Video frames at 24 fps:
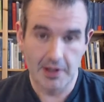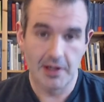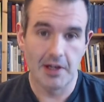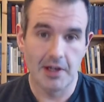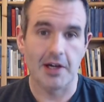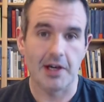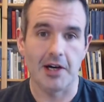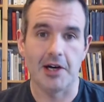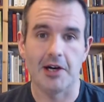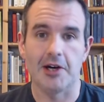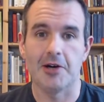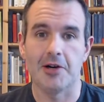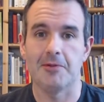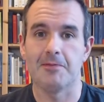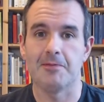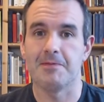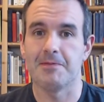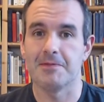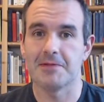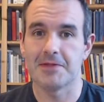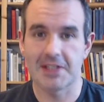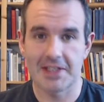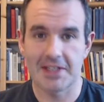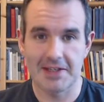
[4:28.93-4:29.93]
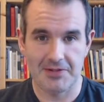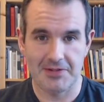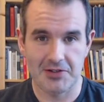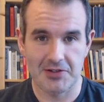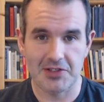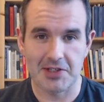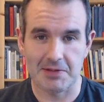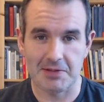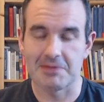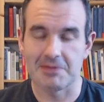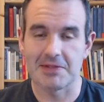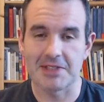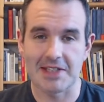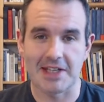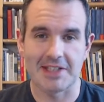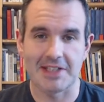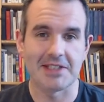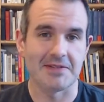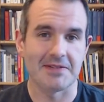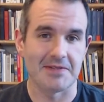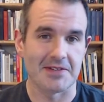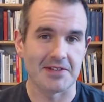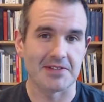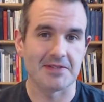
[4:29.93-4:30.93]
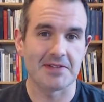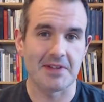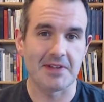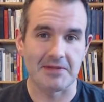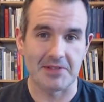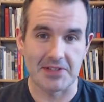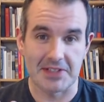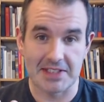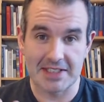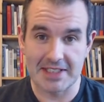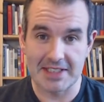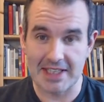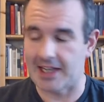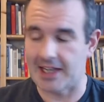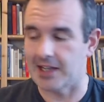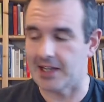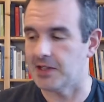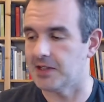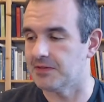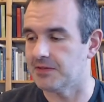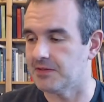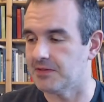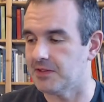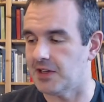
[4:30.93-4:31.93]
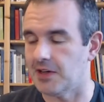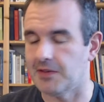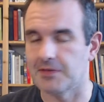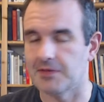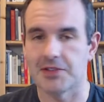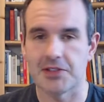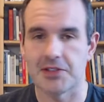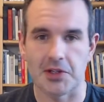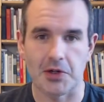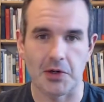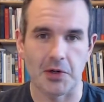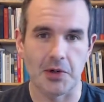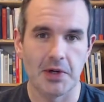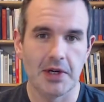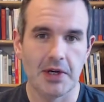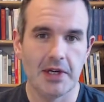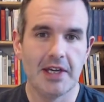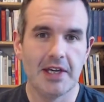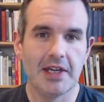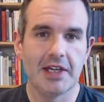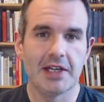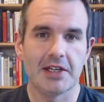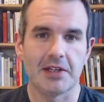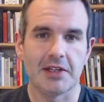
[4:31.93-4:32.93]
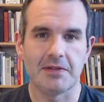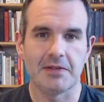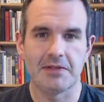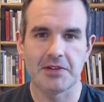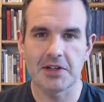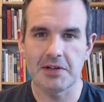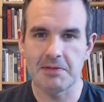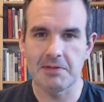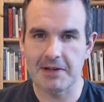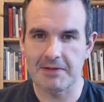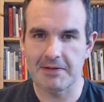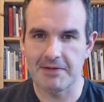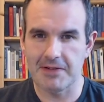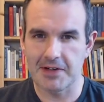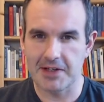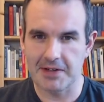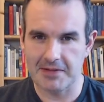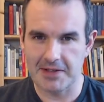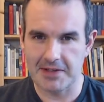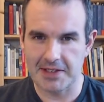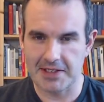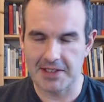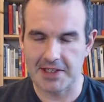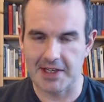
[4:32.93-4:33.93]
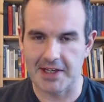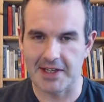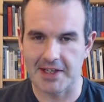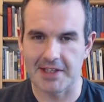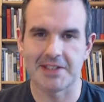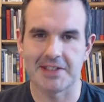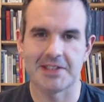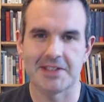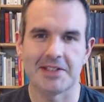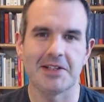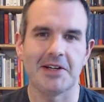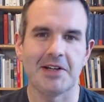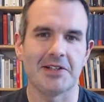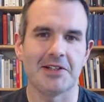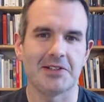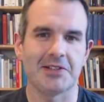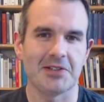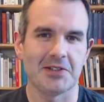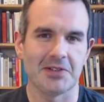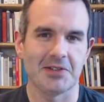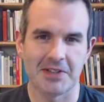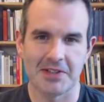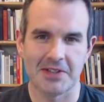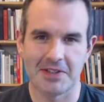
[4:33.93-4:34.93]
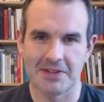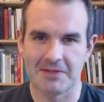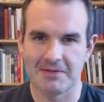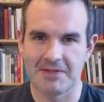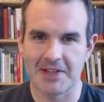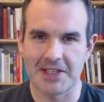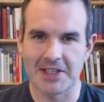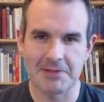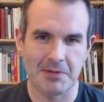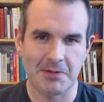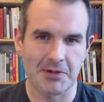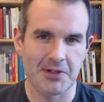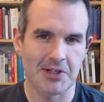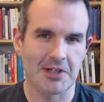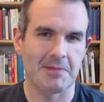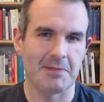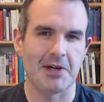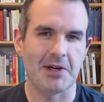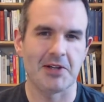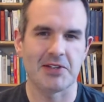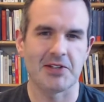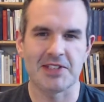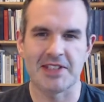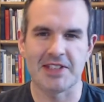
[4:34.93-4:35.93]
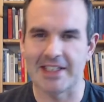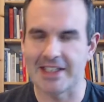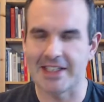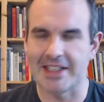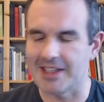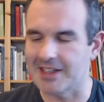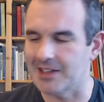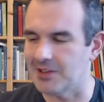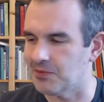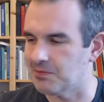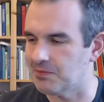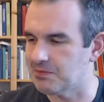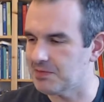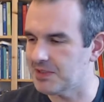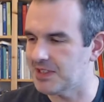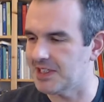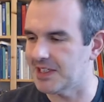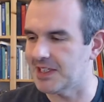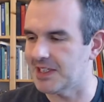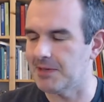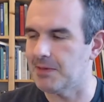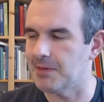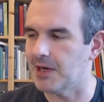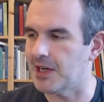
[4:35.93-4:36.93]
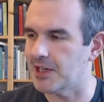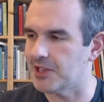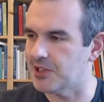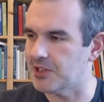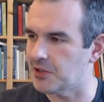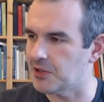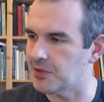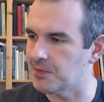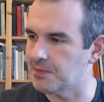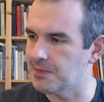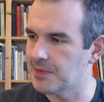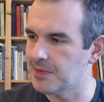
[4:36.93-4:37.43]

to give you some sense of the scale involved. So, you know, if you're going to make fun of these guys on your little Facebook about stinky Baijiu,